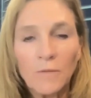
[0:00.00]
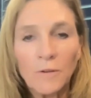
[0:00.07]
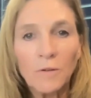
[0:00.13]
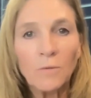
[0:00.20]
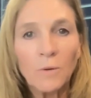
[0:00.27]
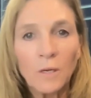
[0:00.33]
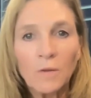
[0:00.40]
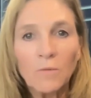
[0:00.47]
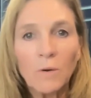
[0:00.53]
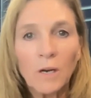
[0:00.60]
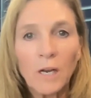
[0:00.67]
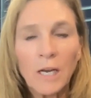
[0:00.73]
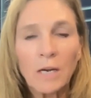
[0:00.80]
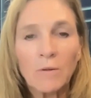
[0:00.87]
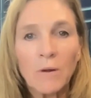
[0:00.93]
you really want
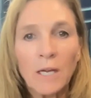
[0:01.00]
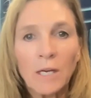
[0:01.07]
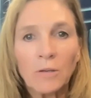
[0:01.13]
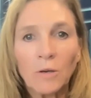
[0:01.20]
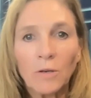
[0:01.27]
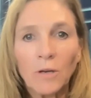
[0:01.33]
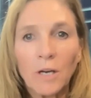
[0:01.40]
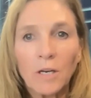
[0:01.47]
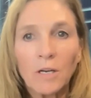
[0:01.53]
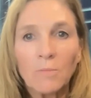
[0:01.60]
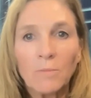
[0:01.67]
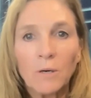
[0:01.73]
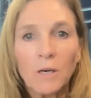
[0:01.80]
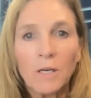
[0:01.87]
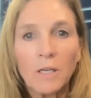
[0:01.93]
to narrate your own
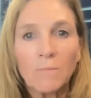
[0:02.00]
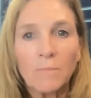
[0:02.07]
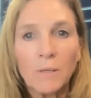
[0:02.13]
audiobook,